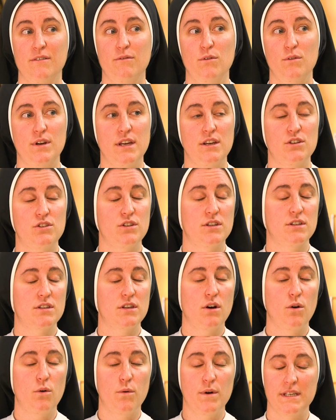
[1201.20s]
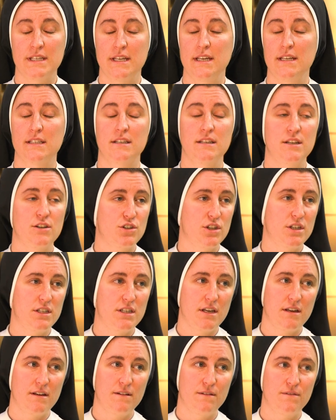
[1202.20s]
a vocation is always his
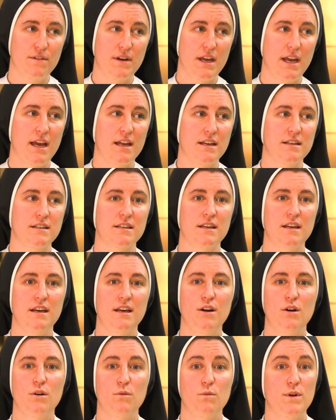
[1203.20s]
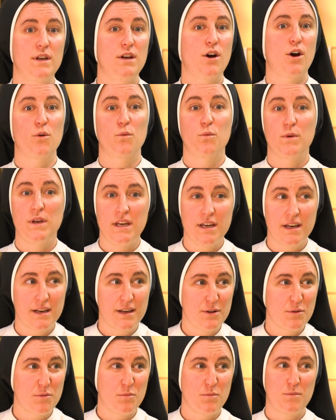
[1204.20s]
initiative, and we are
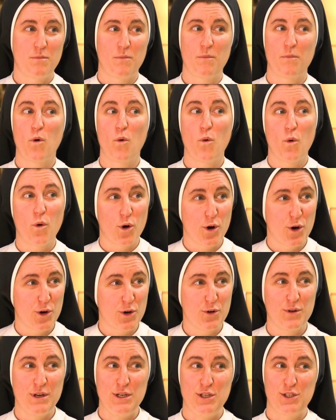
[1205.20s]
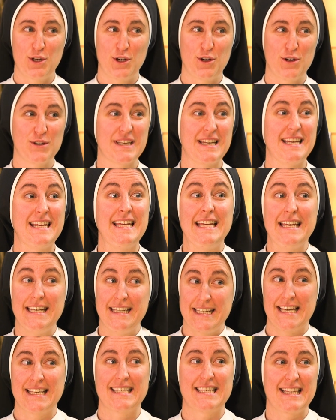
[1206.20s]
weak, poor creatures, and
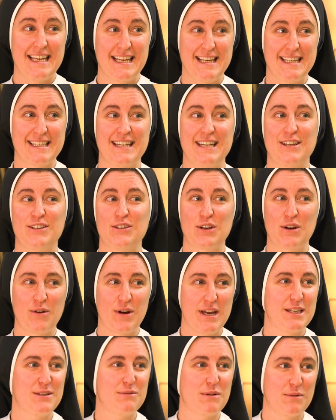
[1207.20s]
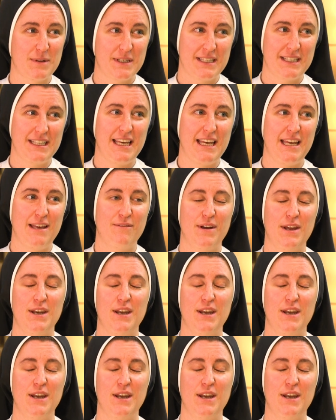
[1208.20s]
he does this, and it's a grace we receive.